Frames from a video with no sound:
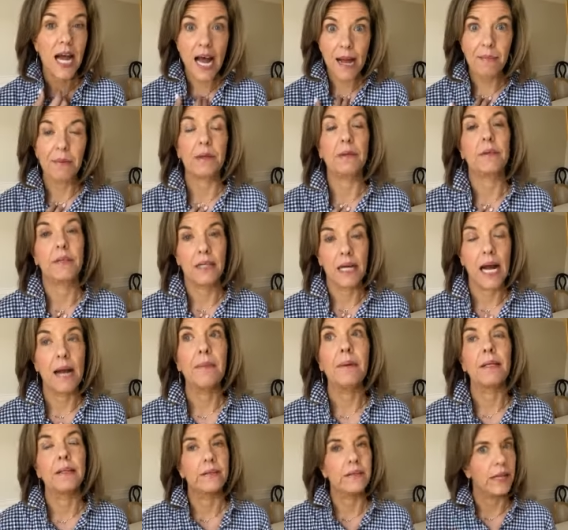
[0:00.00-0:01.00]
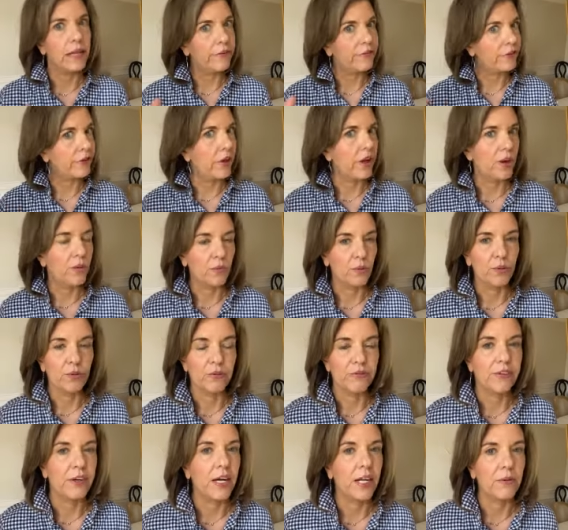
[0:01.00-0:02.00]
I'm a I'm a lifelong
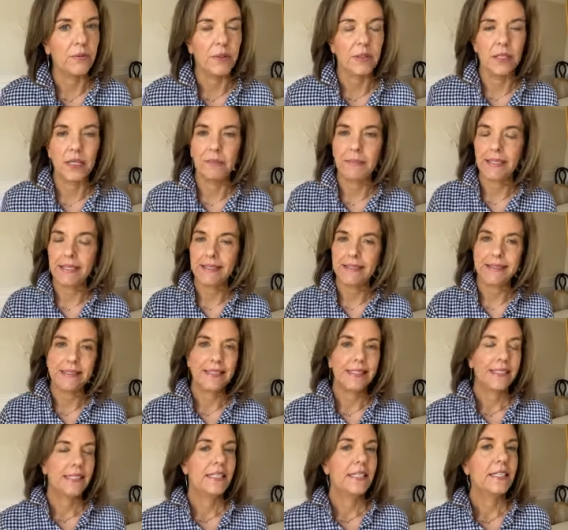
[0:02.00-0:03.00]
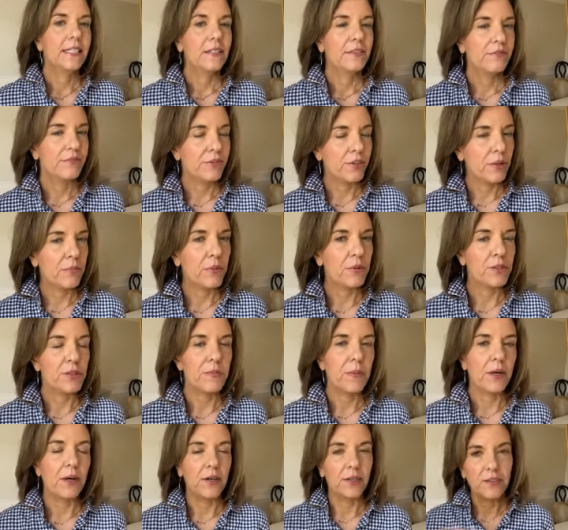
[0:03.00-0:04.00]
rule follower. I mean, for the
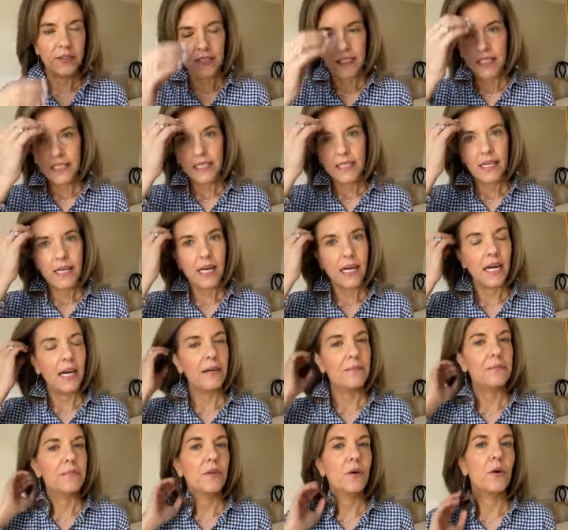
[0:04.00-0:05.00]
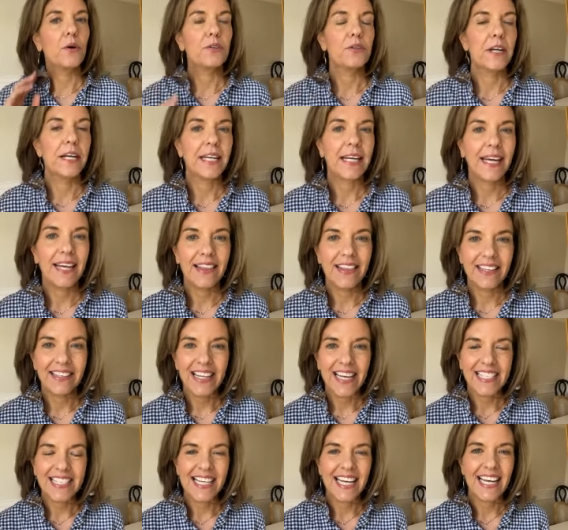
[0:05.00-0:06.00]
most part, um, the older I get, the
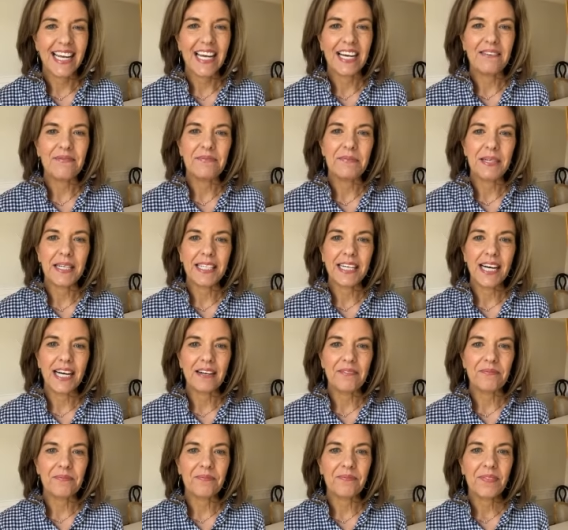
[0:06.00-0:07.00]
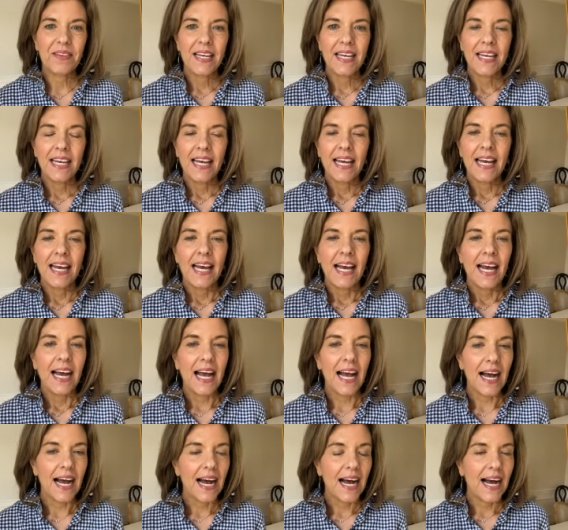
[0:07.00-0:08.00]
less I am. But um,
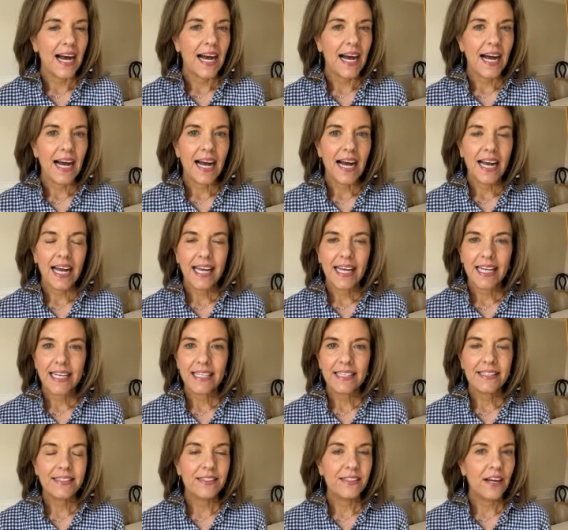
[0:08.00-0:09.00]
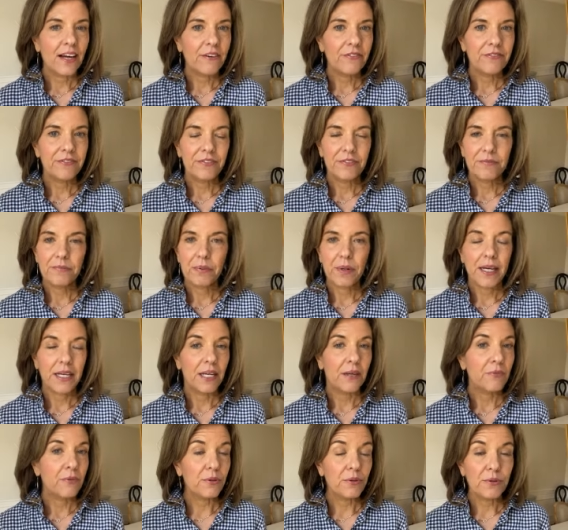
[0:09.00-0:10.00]
I love
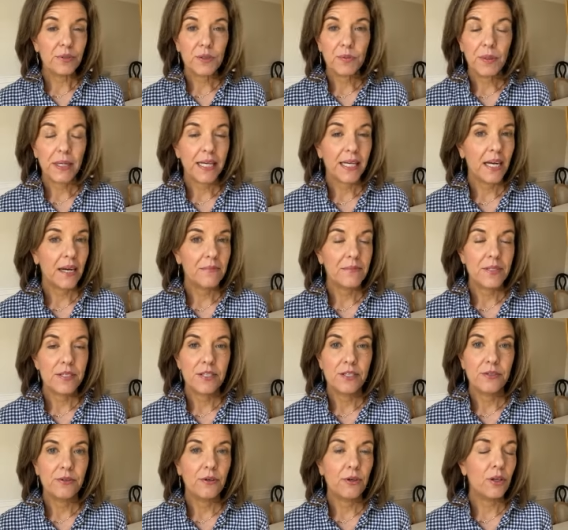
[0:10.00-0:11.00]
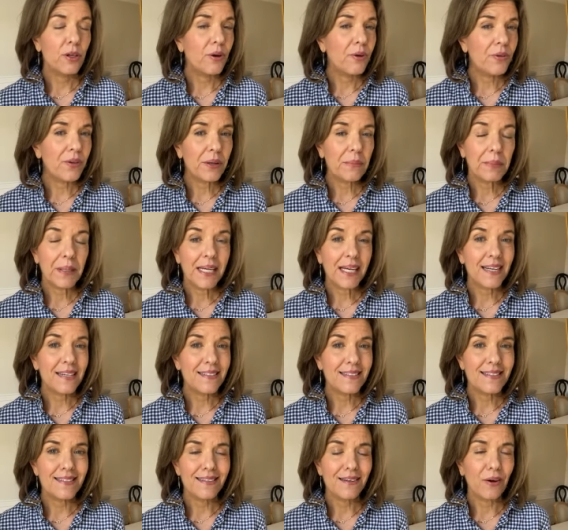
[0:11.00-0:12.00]
breaking rules when it comes to clothing
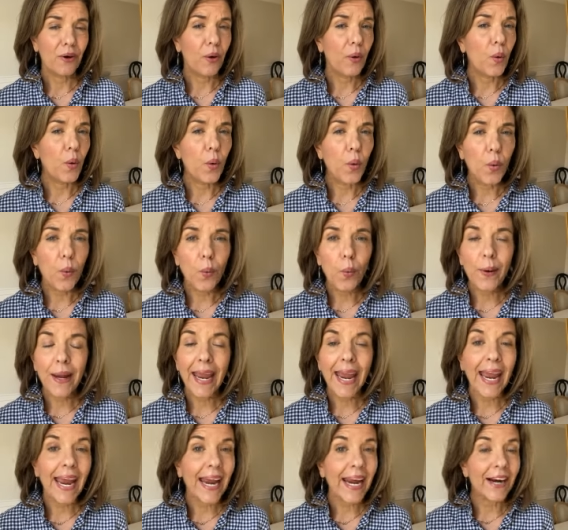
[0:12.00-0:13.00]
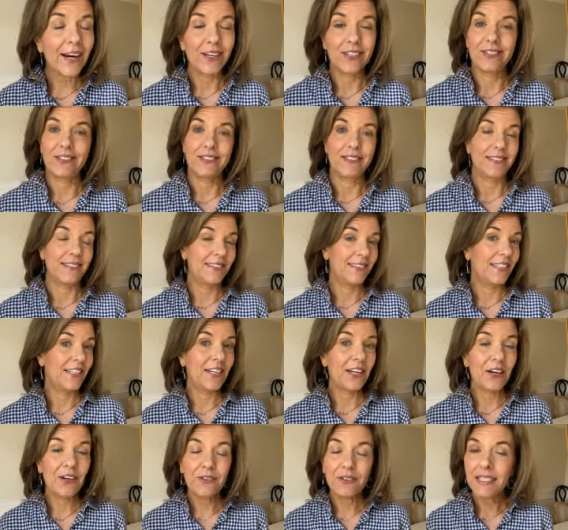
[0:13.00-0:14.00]
because who cares, you
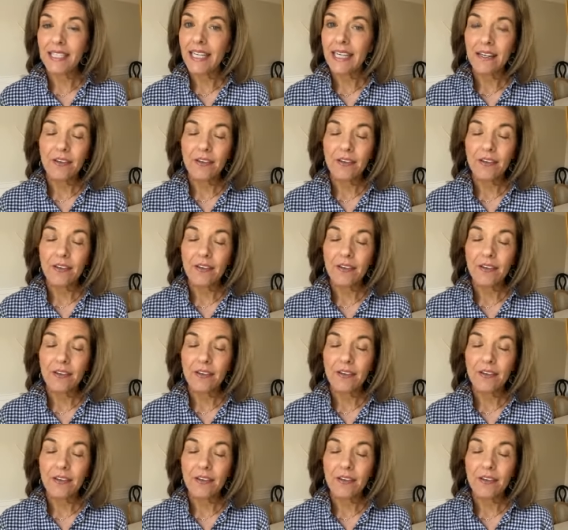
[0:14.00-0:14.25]
know?